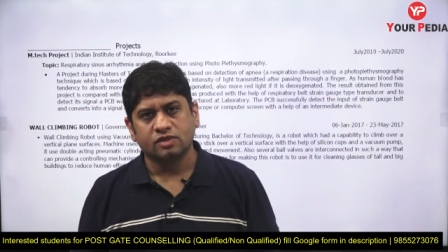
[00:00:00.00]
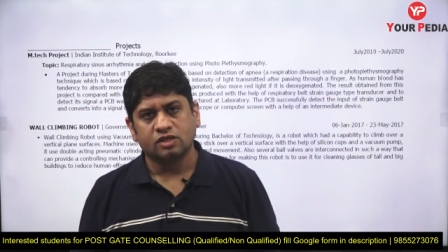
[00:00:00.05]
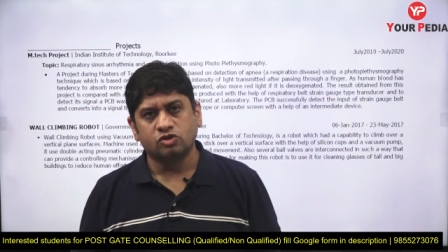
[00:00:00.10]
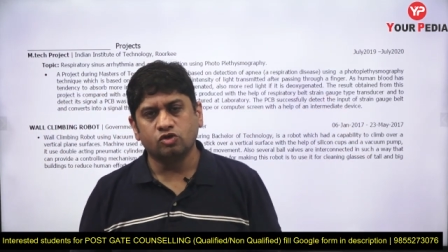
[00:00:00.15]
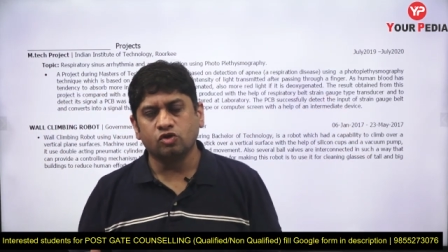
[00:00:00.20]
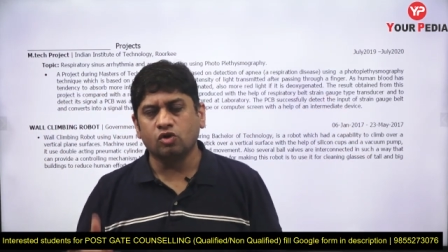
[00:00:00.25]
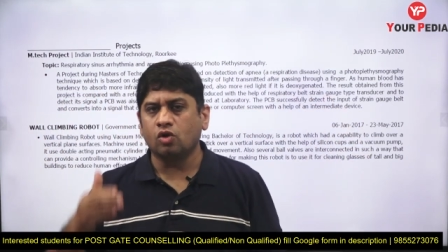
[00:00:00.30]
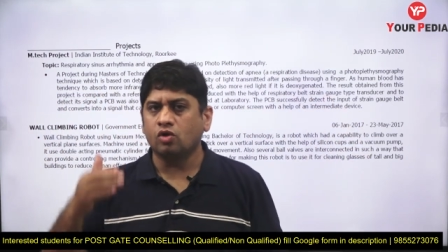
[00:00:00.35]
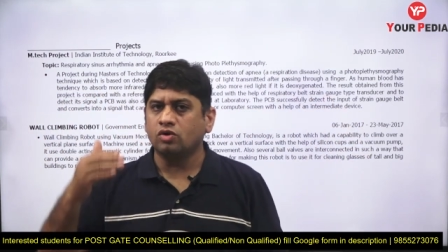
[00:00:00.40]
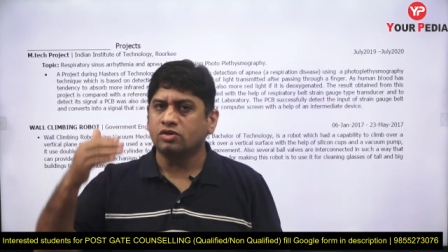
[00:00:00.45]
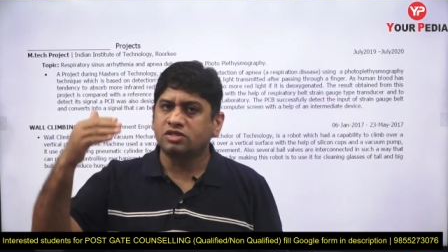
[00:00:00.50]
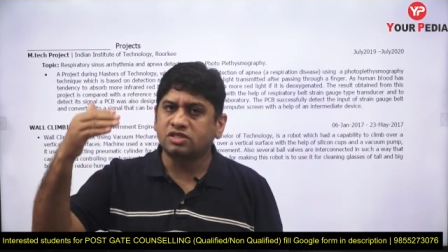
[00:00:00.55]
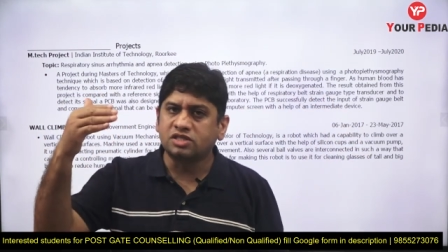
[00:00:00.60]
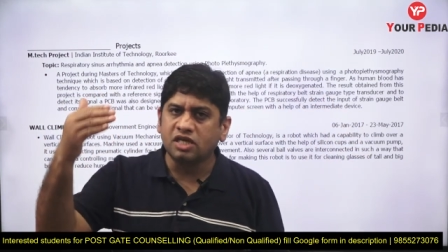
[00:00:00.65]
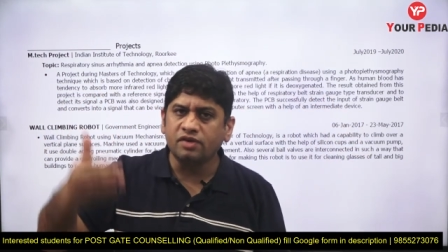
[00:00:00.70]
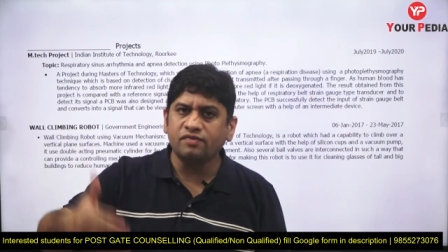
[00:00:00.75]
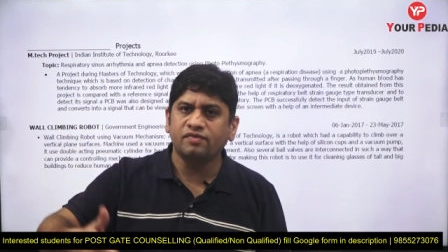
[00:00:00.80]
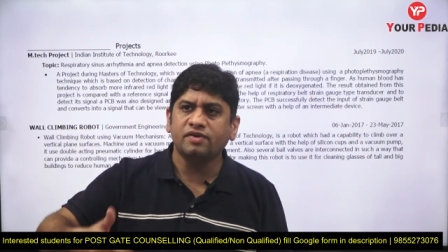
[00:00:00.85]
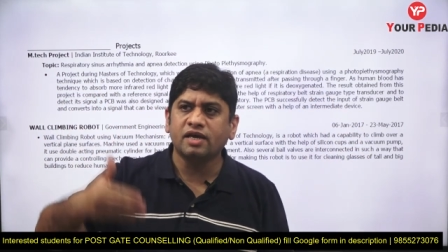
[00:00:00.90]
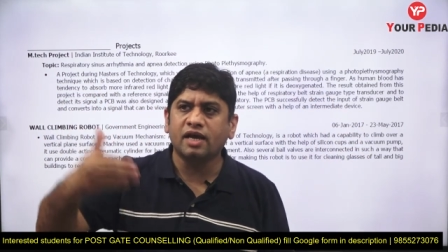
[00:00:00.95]
You know,
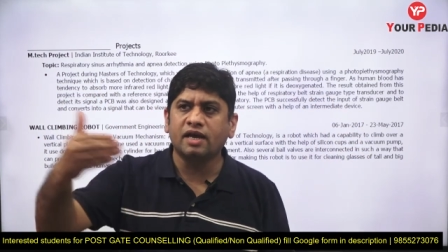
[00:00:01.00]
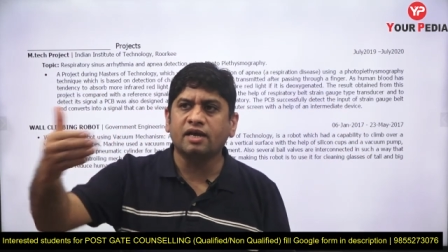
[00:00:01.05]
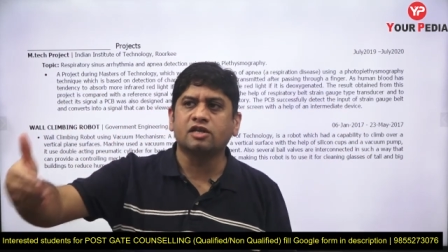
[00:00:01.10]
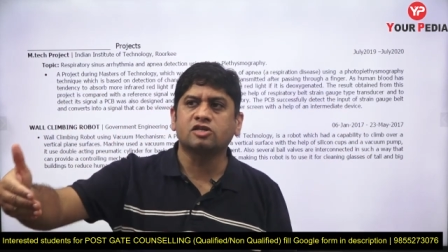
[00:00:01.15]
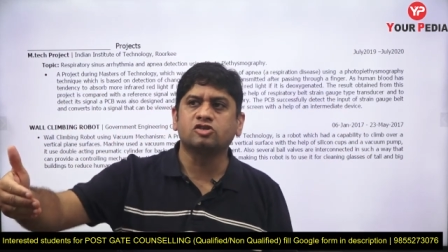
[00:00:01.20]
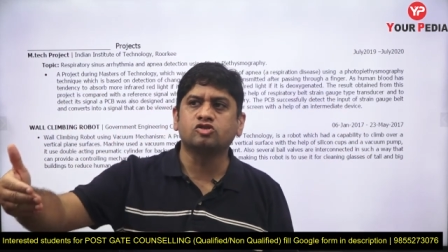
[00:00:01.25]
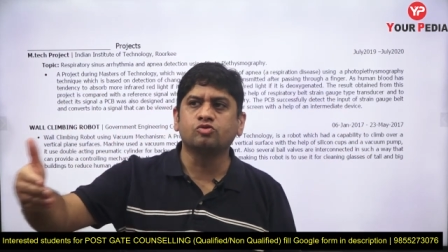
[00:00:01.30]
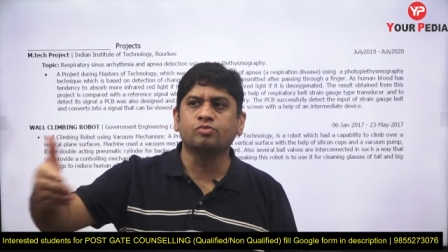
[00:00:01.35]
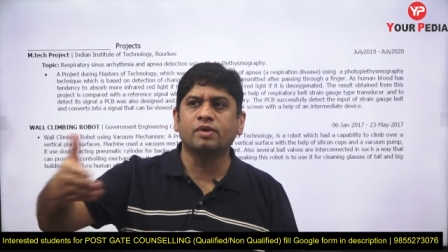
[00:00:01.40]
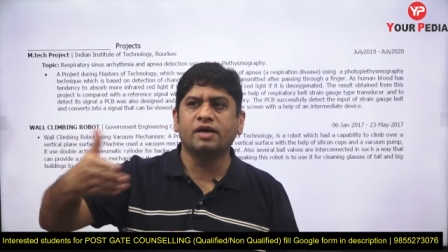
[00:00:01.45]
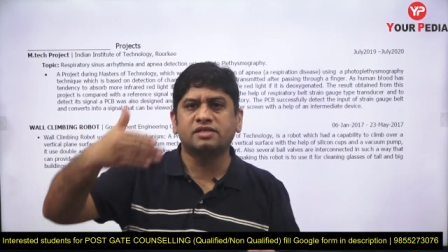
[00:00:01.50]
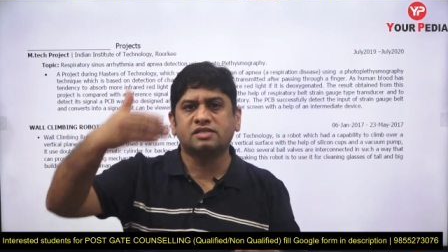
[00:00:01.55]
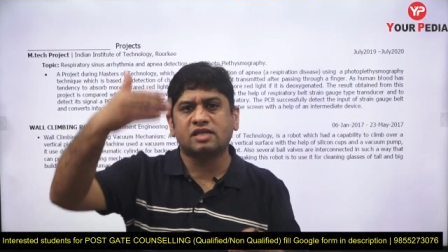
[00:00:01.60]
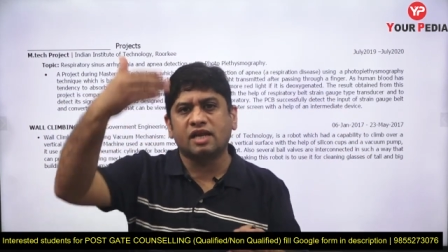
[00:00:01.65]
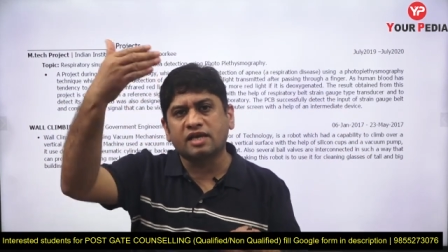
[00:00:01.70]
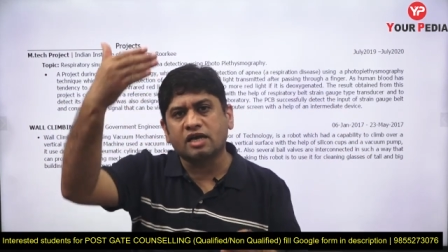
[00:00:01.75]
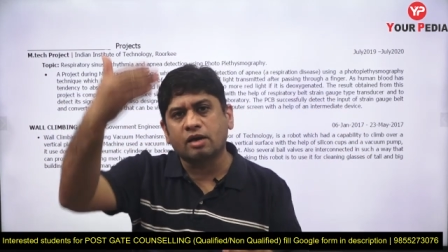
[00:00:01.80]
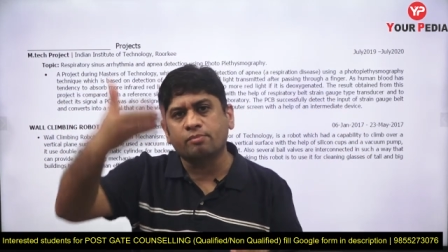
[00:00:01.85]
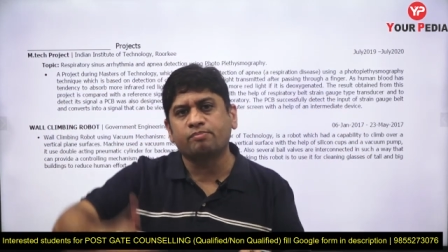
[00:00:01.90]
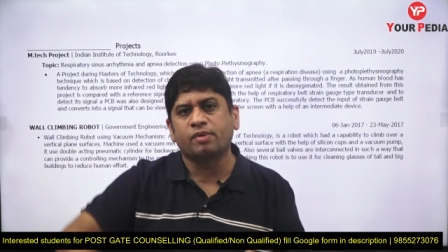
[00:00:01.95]
CV and resume is
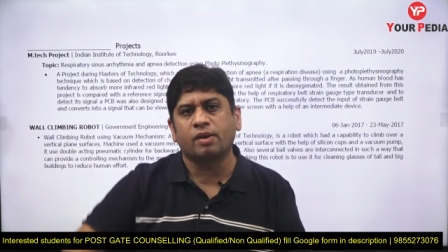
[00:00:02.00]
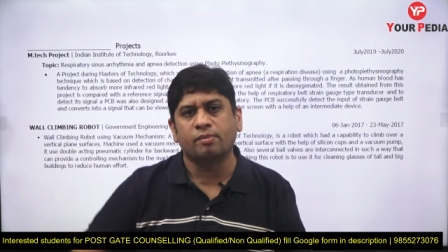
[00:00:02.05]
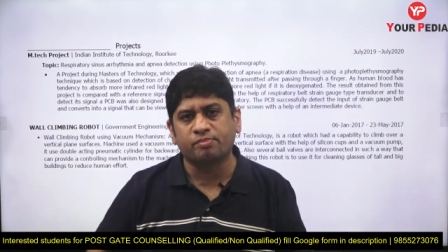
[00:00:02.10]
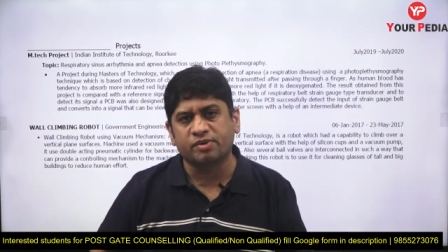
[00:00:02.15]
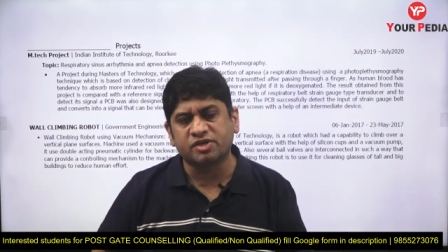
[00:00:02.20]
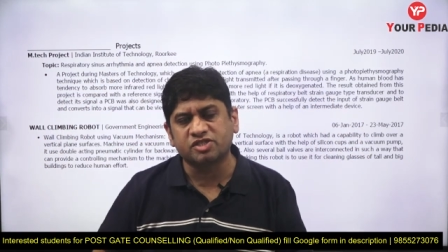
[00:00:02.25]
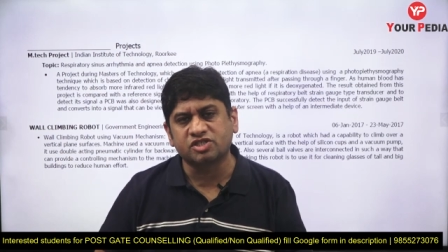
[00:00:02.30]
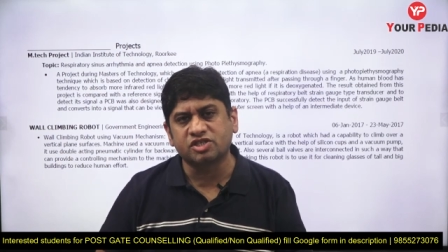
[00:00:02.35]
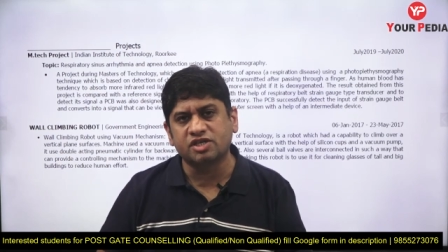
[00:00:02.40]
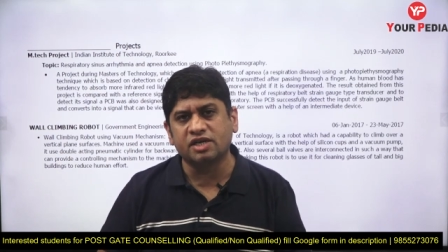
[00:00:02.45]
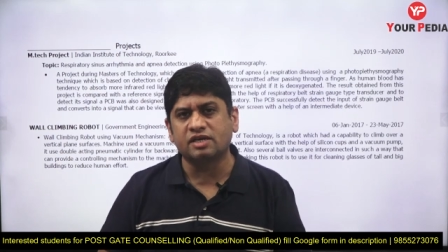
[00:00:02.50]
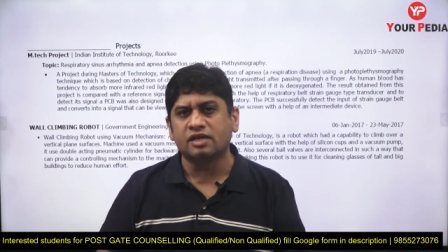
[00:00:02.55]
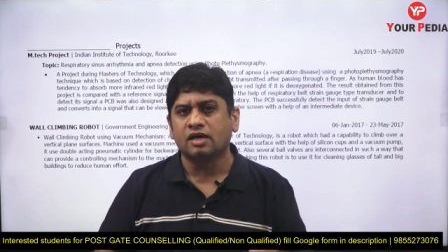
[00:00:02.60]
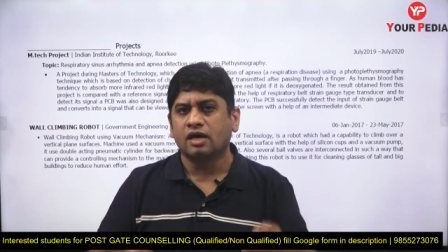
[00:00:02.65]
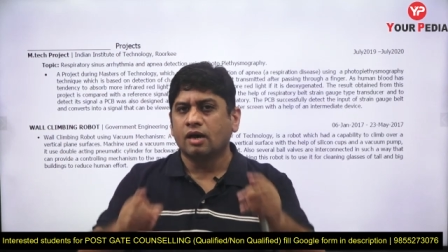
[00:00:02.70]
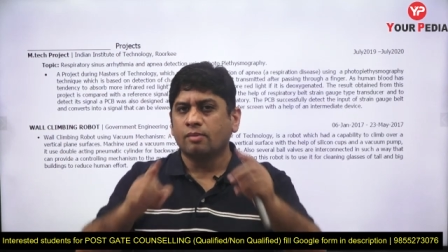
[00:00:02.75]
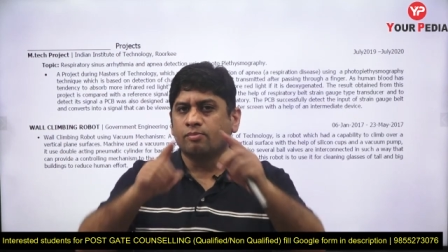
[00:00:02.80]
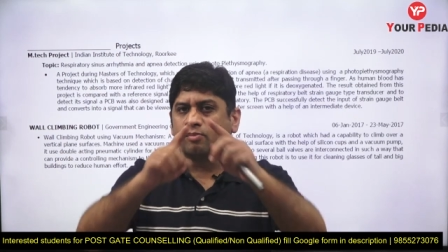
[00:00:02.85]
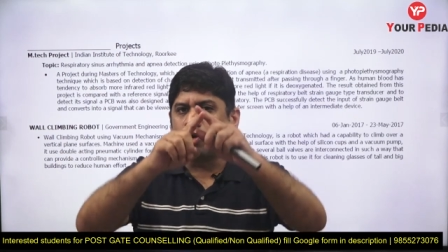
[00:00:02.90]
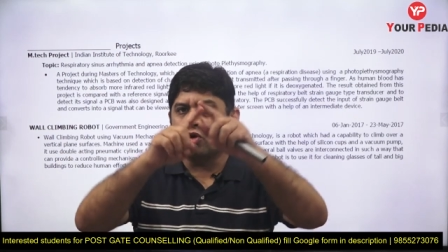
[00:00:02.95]
like a paper sheet.
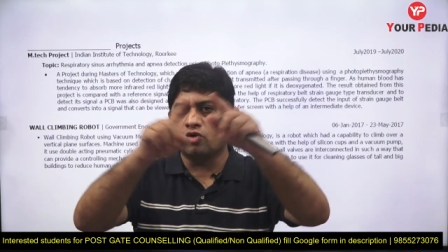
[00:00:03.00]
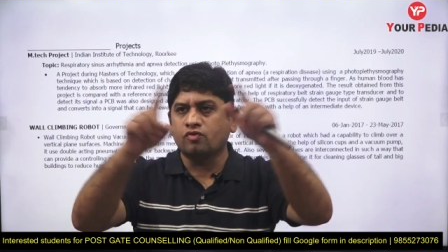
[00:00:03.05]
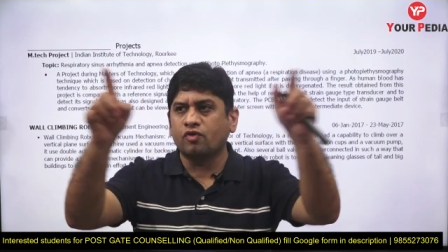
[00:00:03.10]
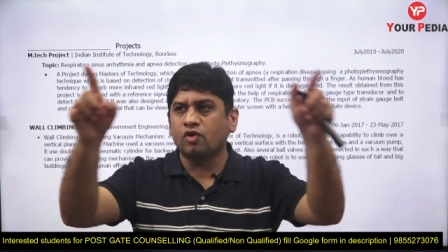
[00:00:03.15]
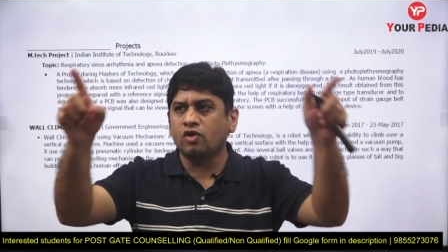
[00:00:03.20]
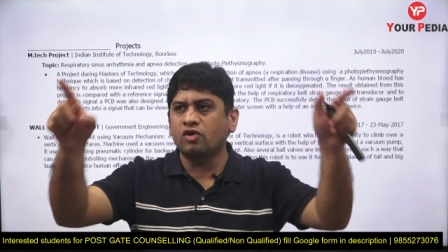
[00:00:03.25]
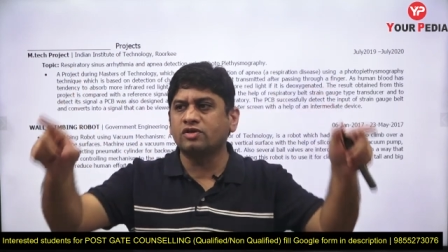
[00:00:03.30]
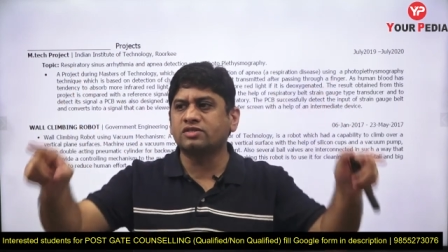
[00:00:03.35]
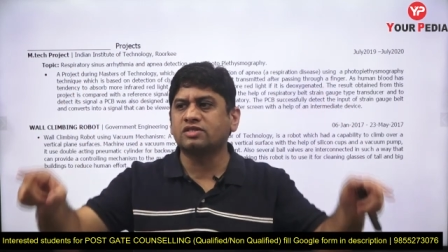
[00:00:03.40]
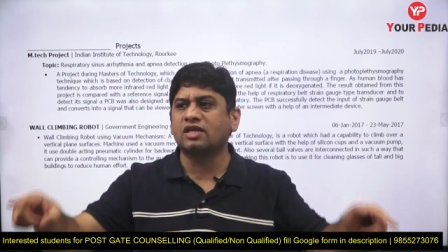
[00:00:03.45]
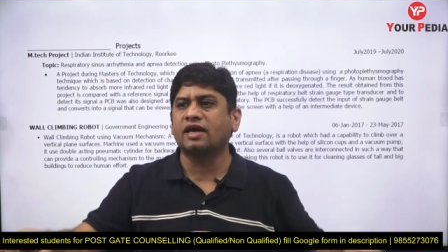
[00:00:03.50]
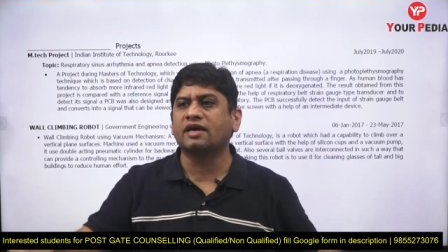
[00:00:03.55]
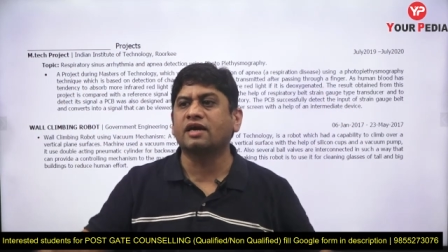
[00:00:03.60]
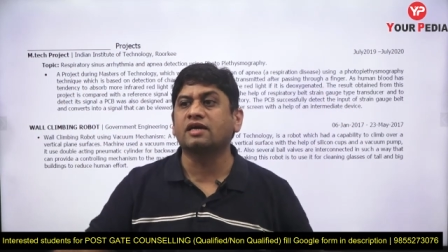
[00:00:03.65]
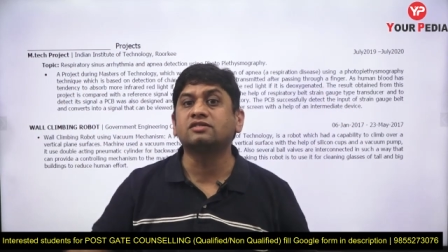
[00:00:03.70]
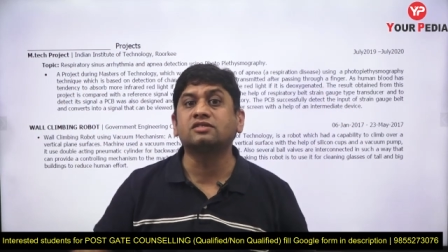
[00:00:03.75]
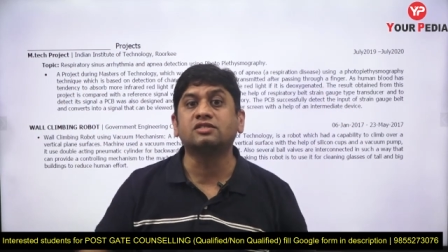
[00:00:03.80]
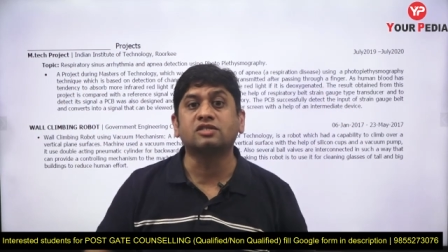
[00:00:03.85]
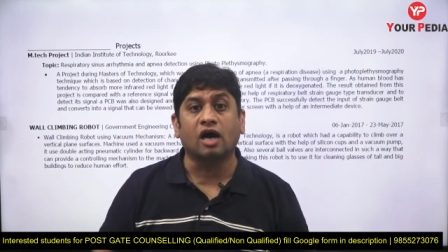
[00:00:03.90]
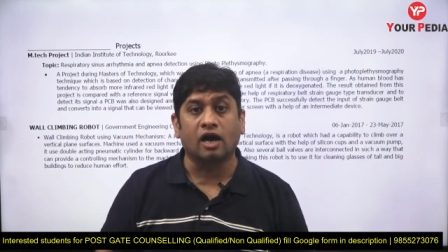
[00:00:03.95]
Portfolio is like
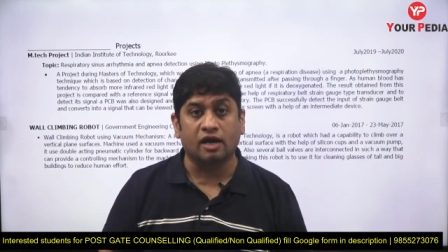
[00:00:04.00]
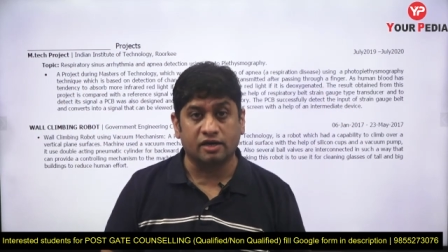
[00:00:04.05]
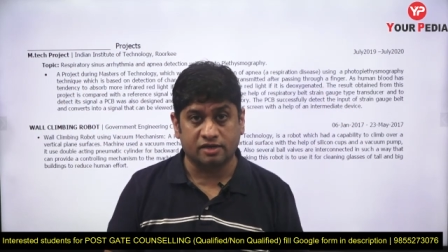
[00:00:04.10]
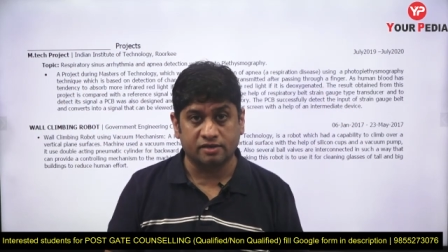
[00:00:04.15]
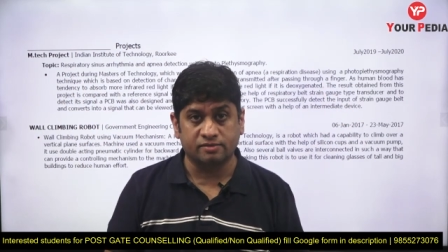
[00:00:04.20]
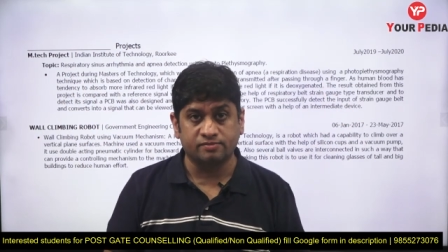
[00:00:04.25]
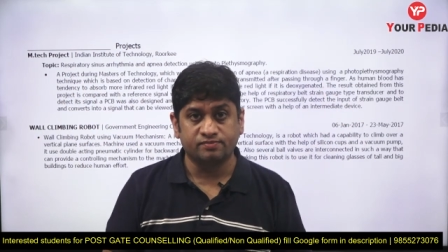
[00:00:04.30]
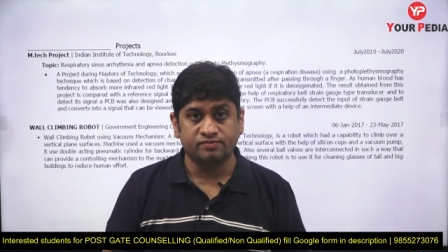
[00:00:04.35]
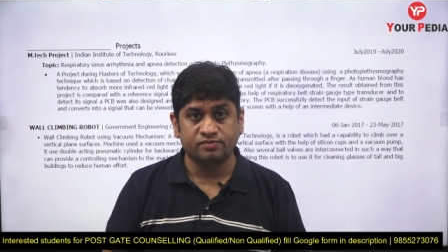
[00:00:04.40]
a chart.